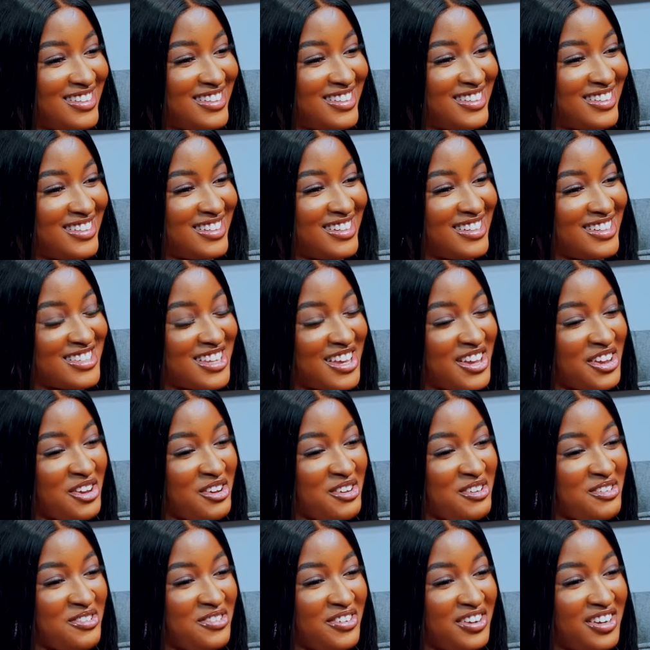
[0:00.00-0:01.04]
Are you going for
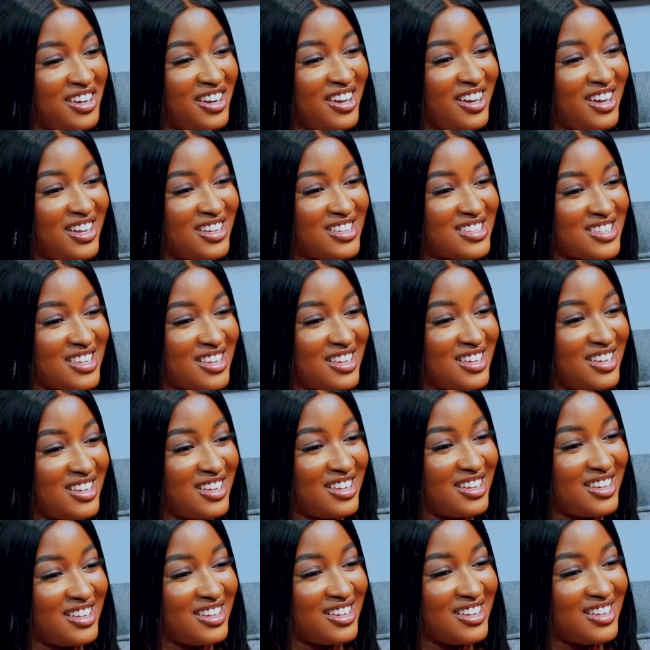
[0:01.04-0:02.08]
M.I.? Are you going for